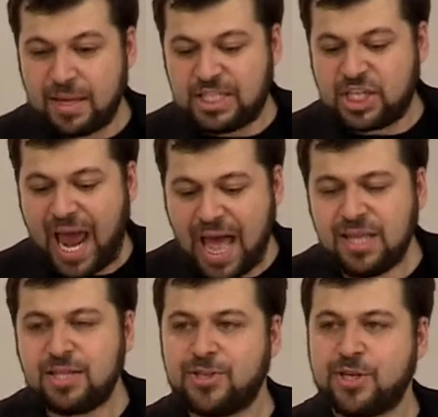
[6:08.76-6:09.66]
the
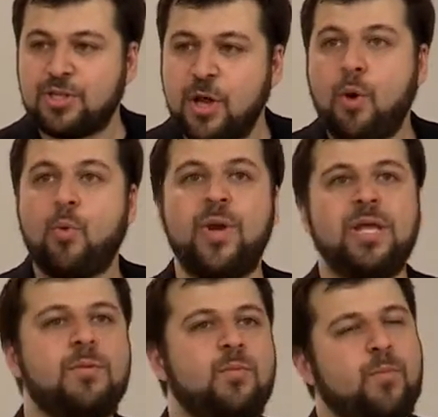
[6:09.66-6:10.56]
challenge is
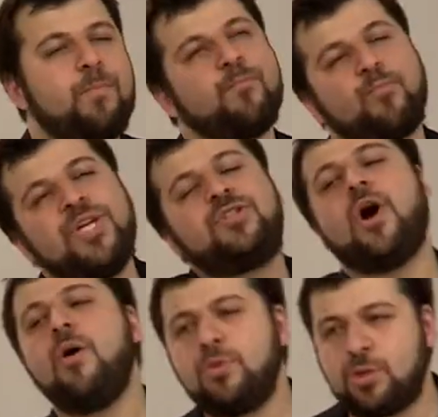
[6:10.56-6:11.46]
we, we
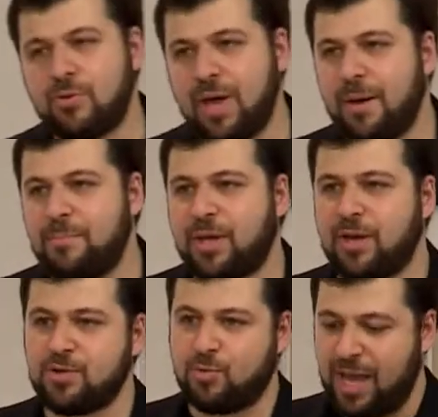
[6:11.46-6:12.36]
don't do that
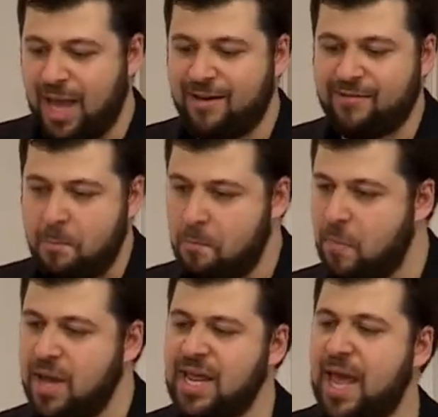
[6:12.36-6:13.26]
because we have
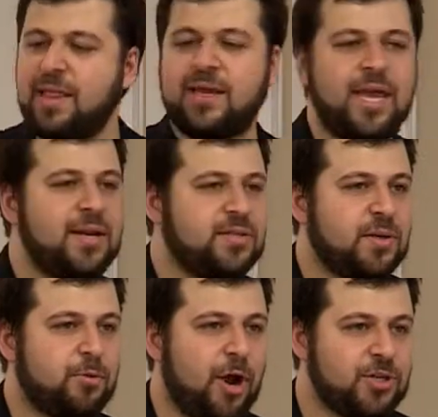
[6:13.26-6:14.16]
money allocated
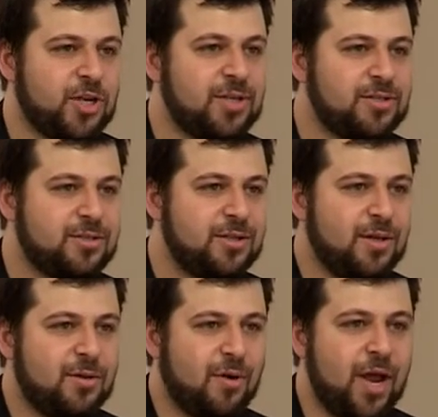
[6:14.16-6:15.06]
to projects,
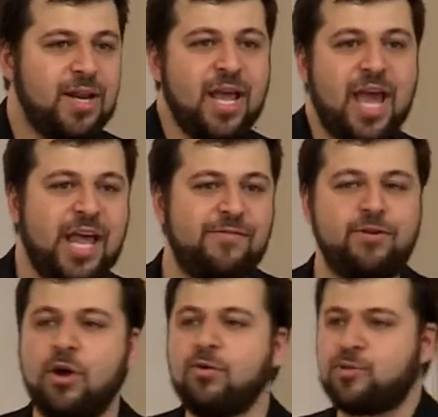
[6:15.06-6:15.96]
right? And if
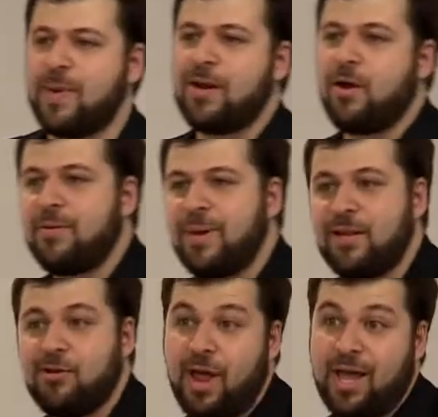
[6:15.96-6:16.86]
you don't spend all the
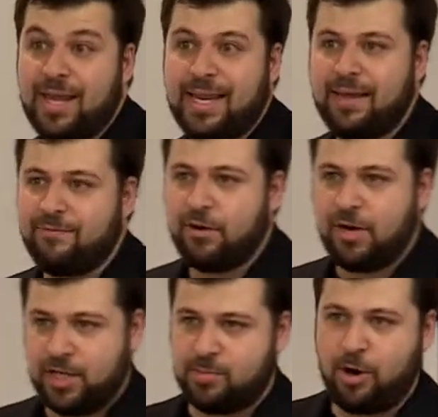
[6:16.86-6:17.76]
money you're not going to get for your
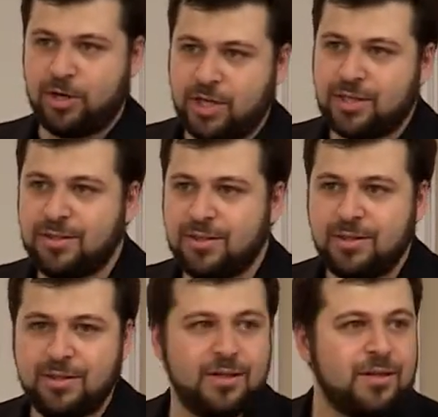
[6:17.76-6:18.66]
next project,
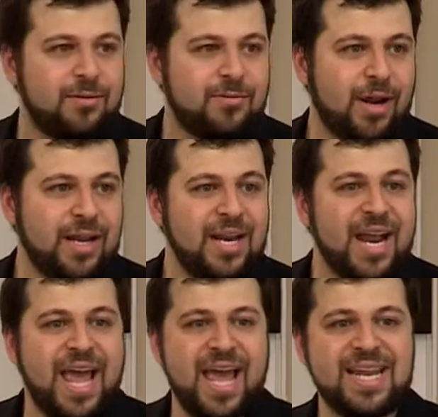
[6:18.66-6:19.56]
right?
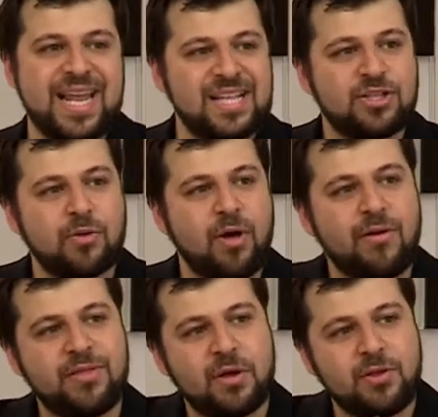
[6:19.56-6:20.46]
And, and so the,
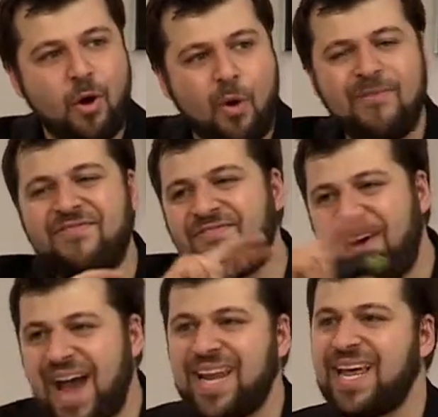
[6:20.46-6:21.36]
the, the whole
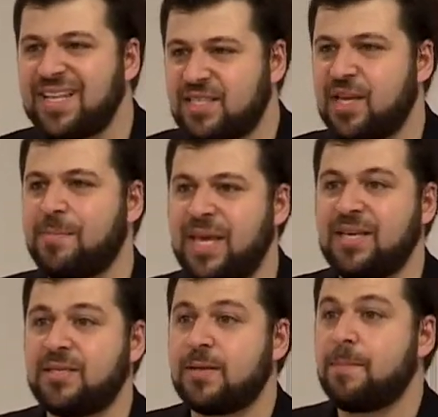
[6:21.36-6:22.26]
financing
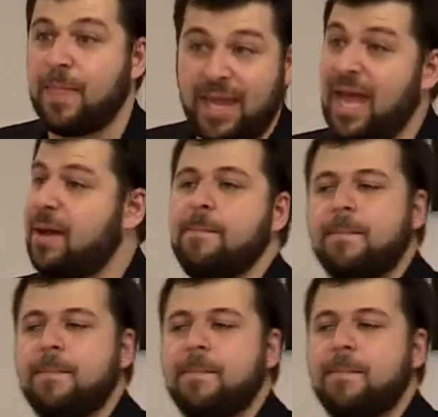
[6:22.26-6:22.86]
piece, again,